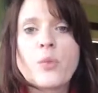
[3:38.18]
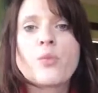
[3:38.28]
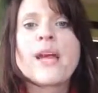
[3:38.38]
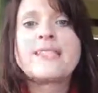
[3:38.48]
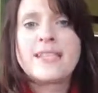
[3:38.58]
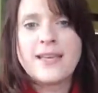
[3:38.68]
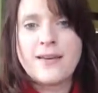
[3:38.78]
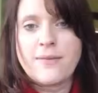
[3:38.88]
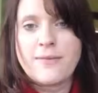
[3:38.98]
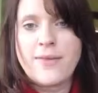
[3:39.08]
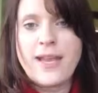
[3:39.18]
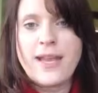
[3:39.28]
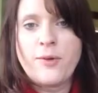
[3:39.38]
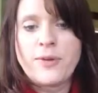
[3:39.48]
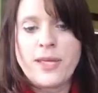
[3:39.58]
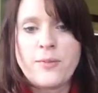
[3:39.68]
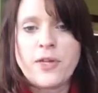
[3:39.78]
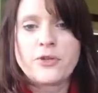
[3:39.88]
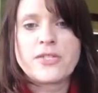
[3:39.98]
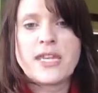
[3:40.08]
raising him and helping him
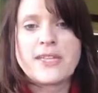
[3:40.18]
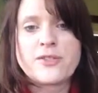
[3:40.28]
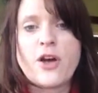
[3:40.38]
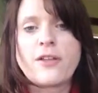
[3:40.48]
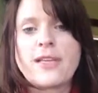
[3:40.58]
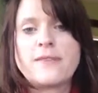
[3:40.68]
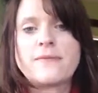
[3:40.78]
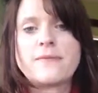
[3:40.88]
understand his calling.